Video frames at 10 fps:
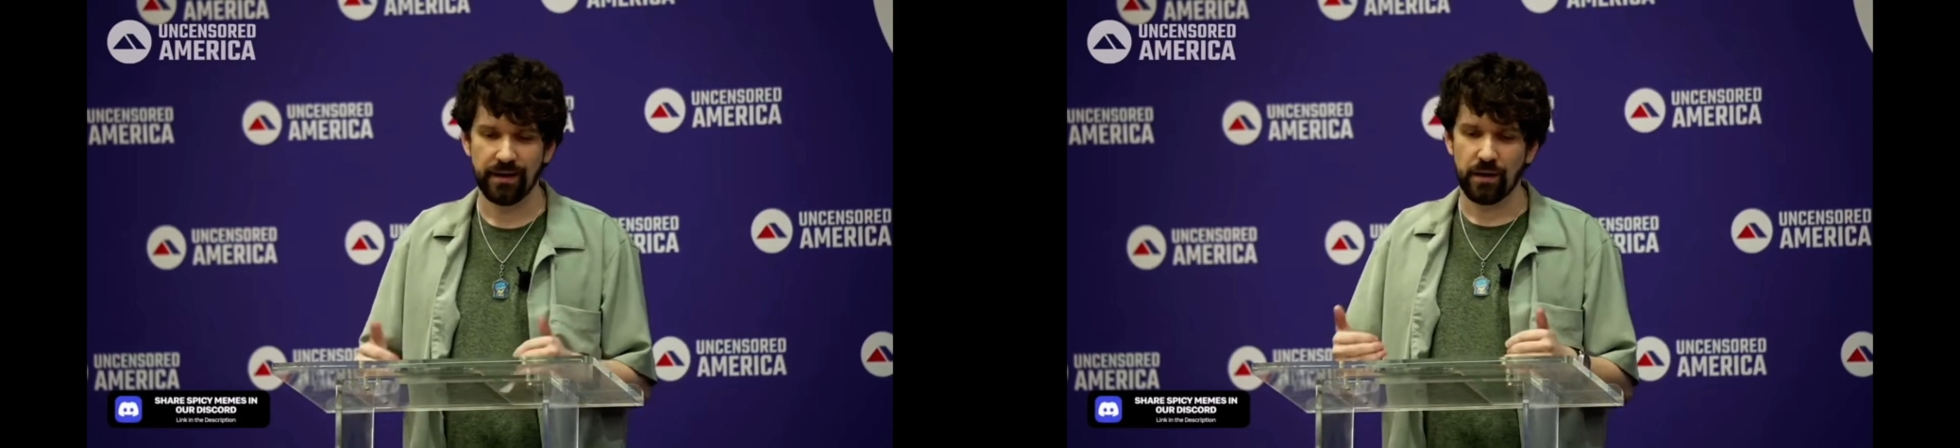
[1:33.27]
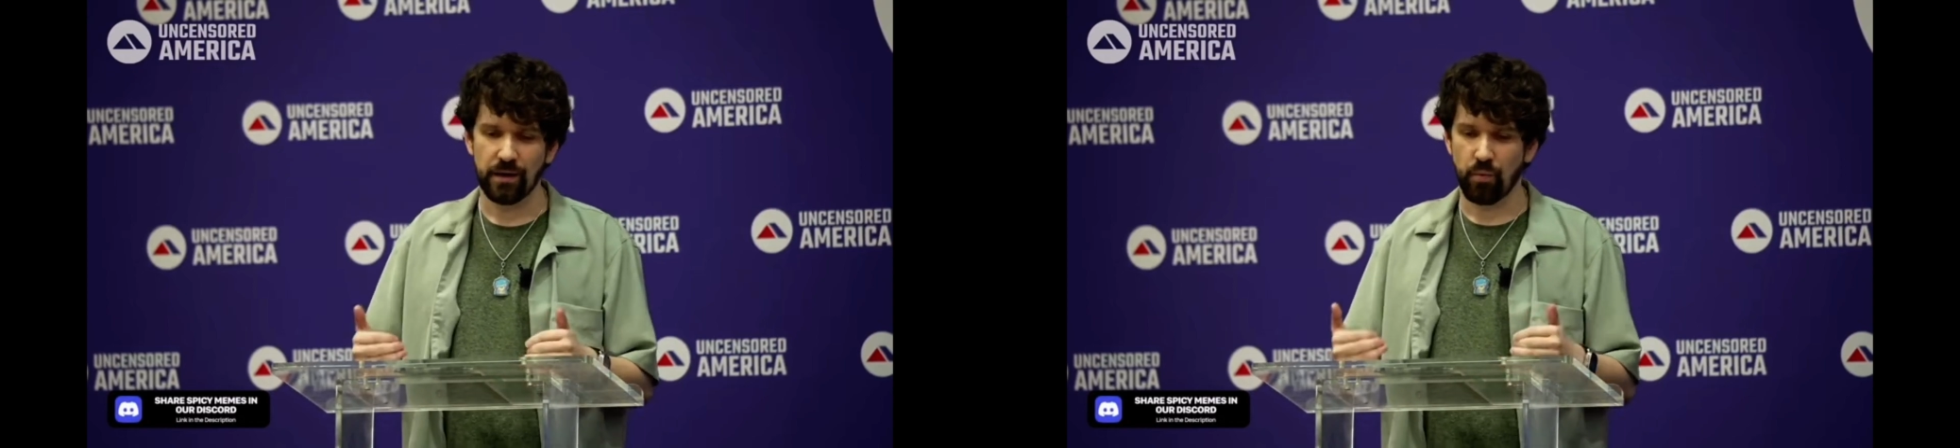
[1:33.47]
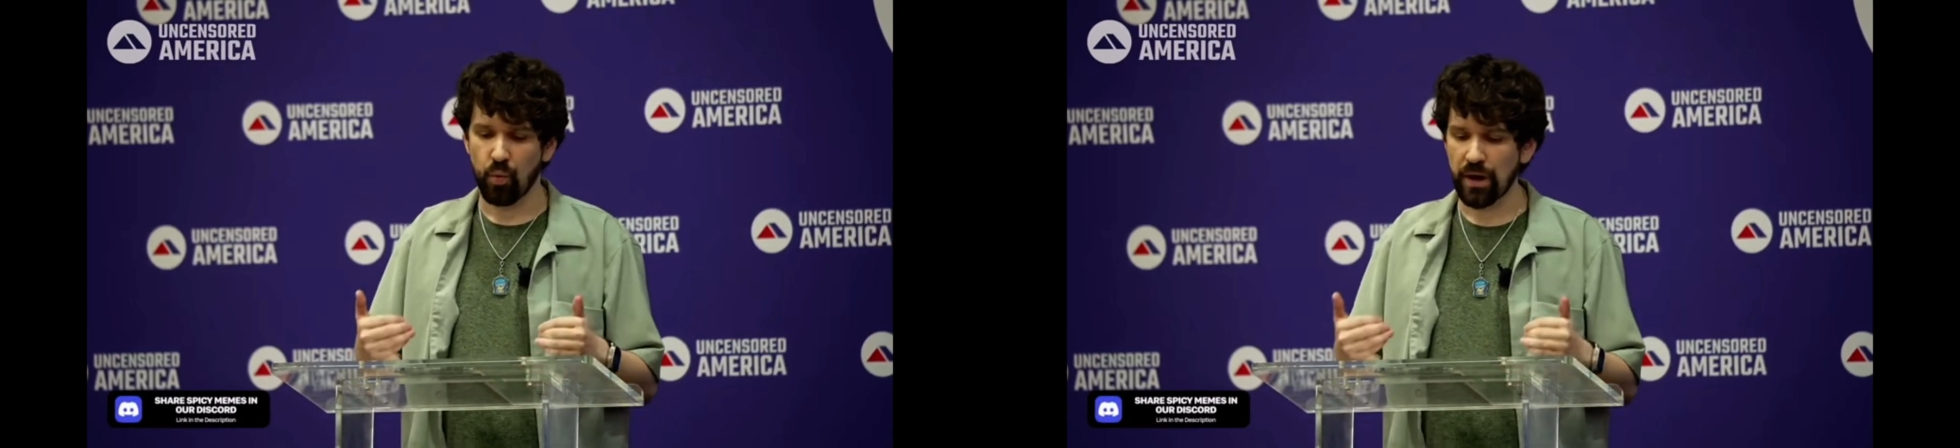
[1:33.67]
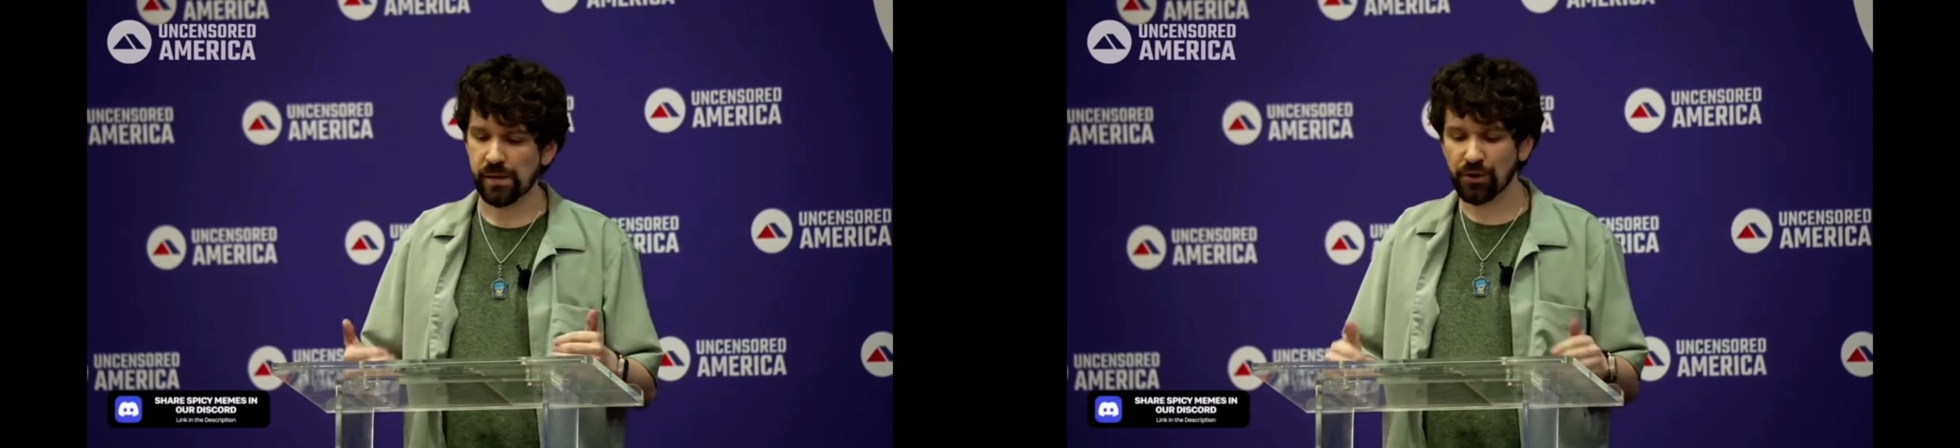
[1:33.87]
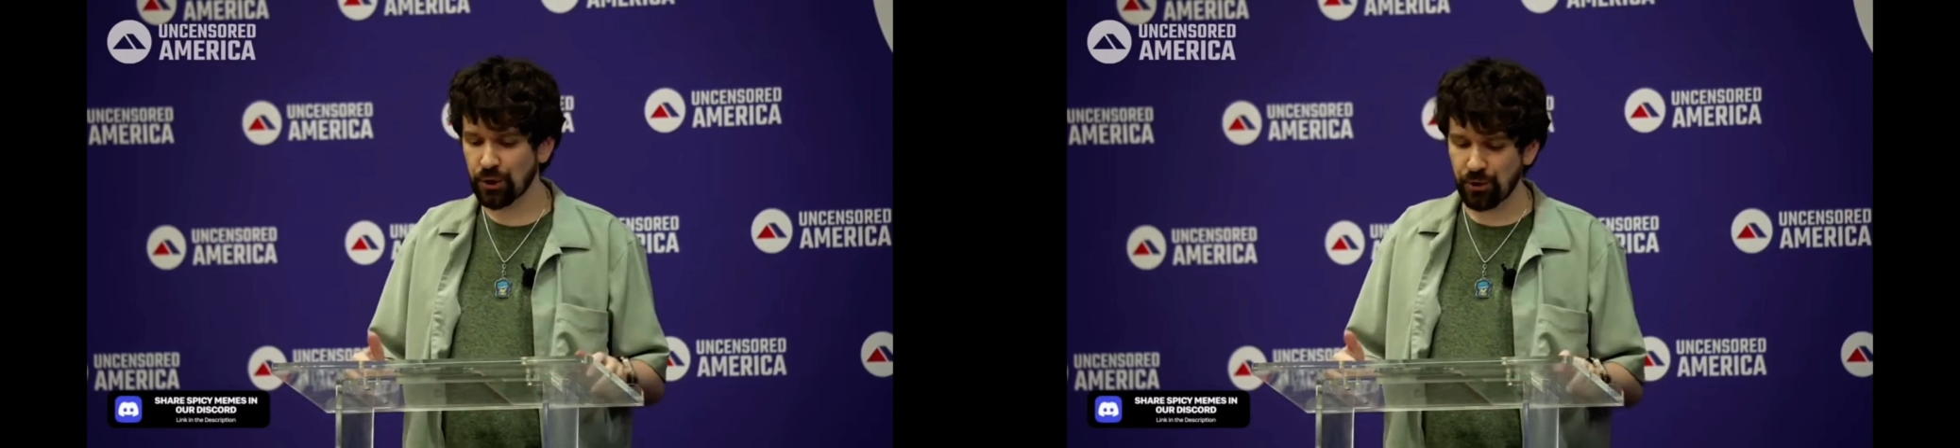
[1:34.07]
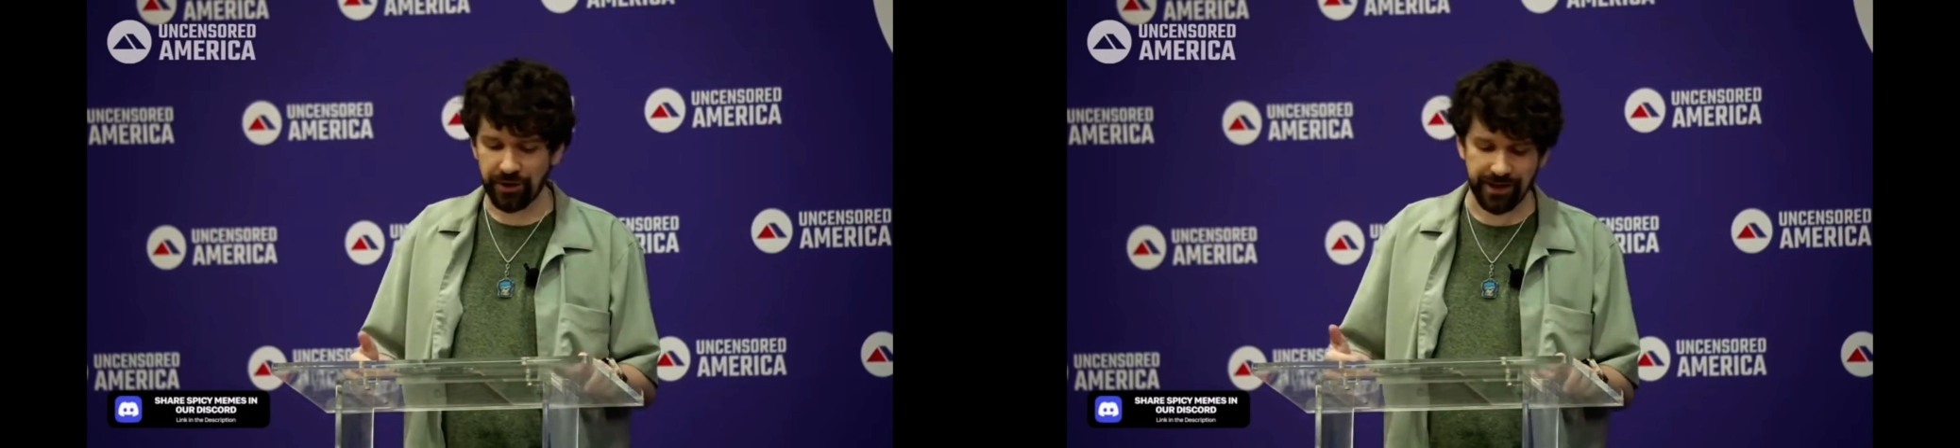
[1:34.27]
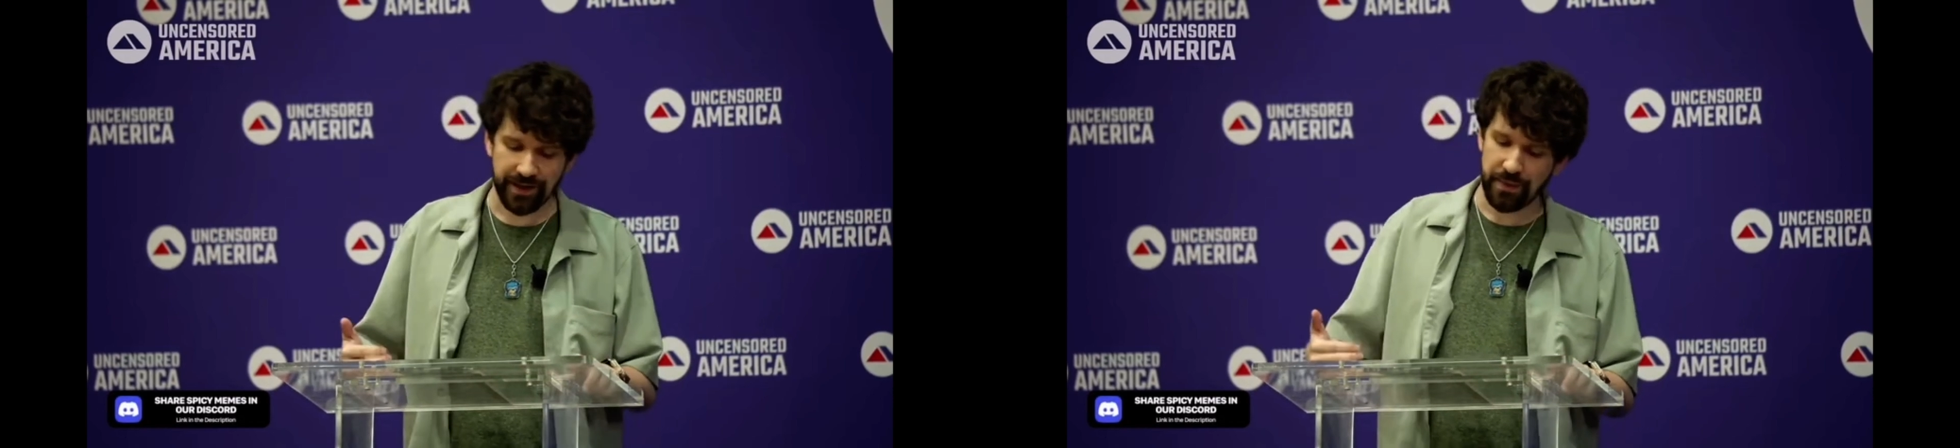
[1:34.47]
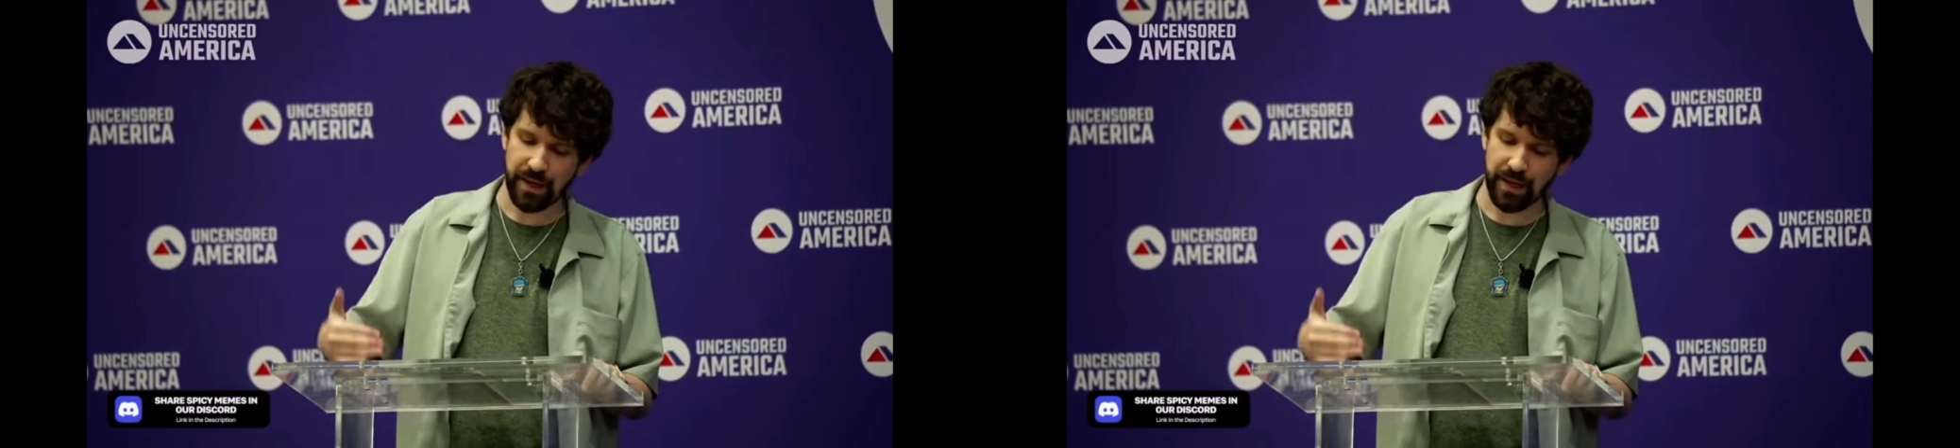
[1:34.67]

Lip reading: What does marginal utility mean?